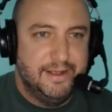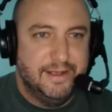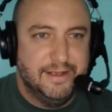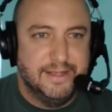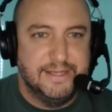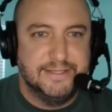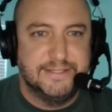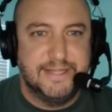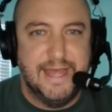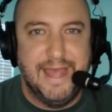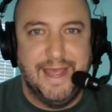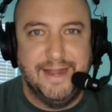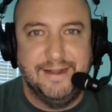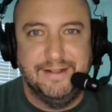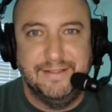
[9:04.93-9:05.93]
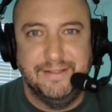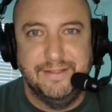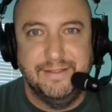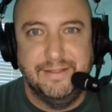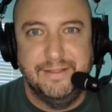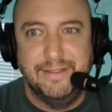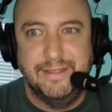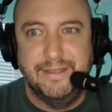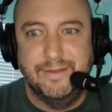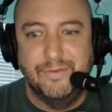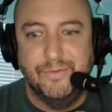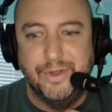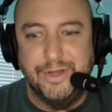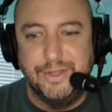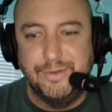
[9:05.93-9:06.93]
is that
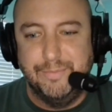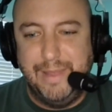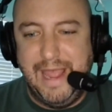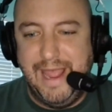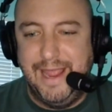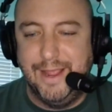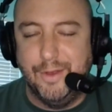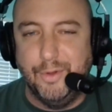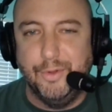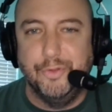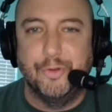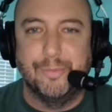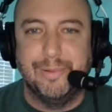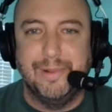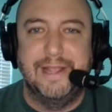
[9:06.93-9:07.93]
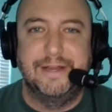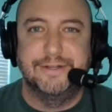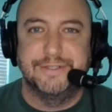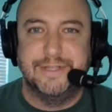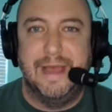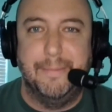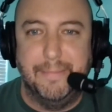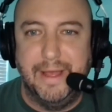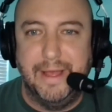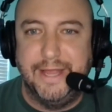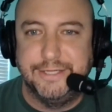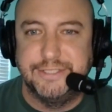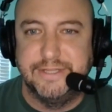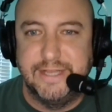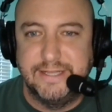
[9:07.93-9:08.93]
when you pay older players that
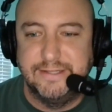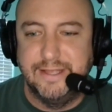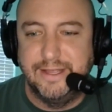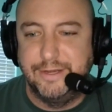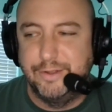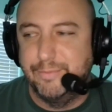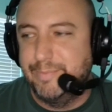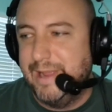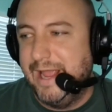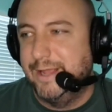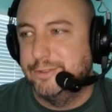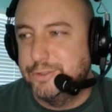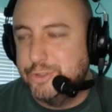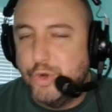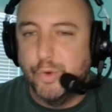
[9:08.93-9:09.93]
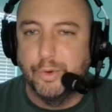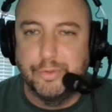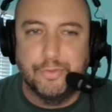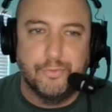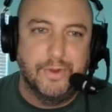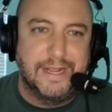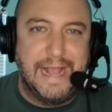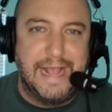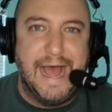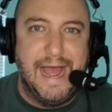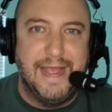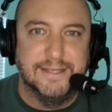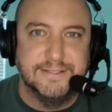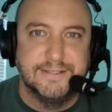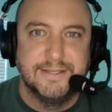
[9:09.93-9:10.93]
much and you pay two or three
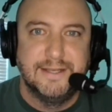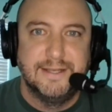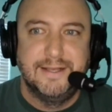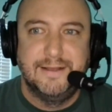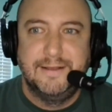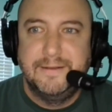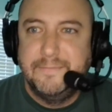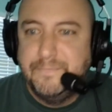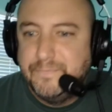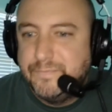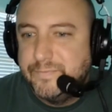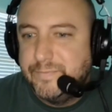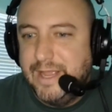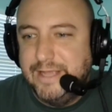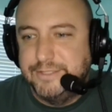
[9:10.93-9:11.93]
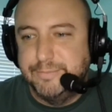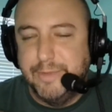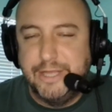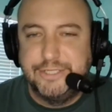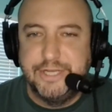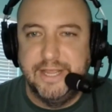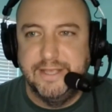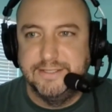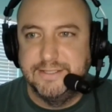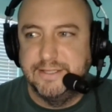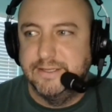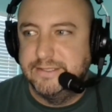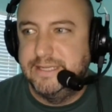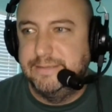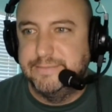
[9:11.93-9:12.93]
guys as much as the
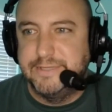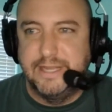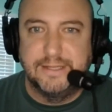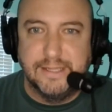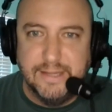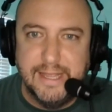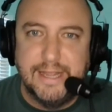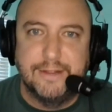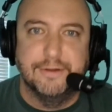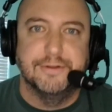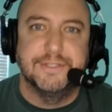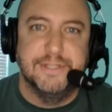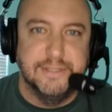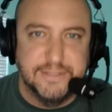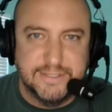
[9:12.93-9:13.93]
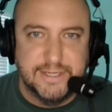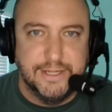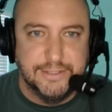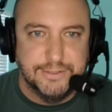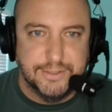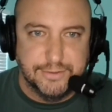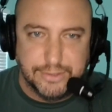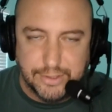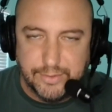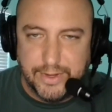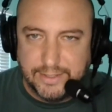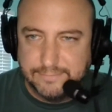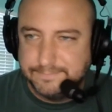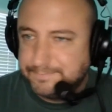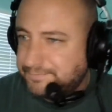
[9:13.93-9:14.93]
teams like the Lakers and the Suns are doing,